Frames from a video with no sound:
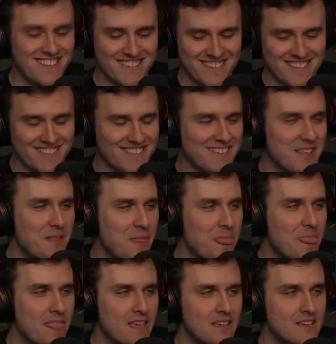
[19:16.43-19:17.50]

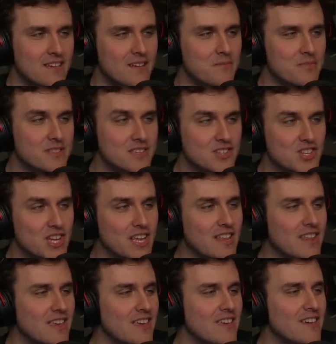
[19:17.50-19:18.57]
but the
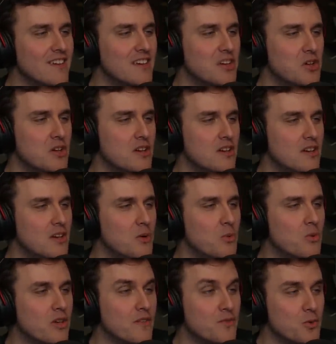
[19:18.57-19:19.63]
genie
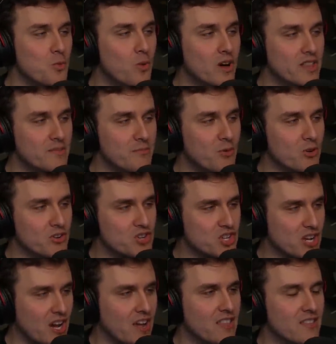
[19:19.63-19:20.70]
will give you one more
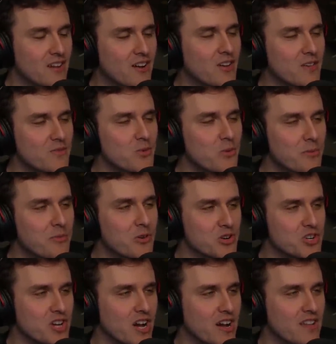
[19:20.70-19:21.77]
shot. I'll give you one more
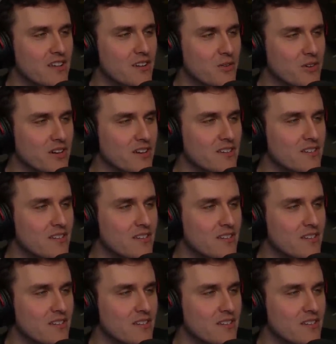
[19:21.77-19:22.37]
shot, okay?